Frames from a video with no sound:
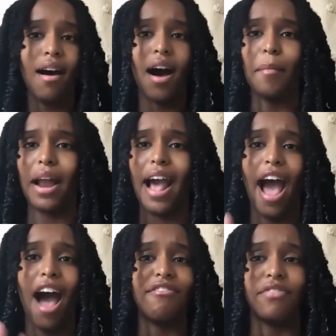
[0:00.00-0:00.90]
and I
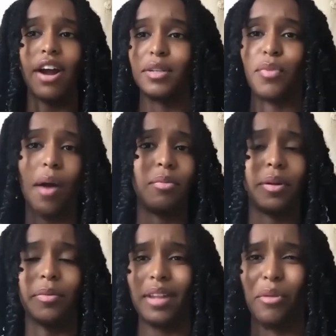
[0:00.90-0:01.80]
have friends
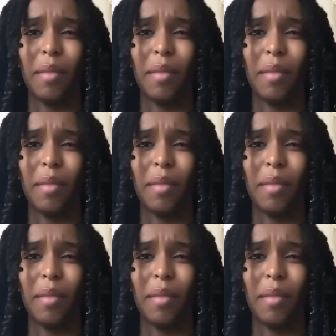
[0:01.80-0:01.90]
probably like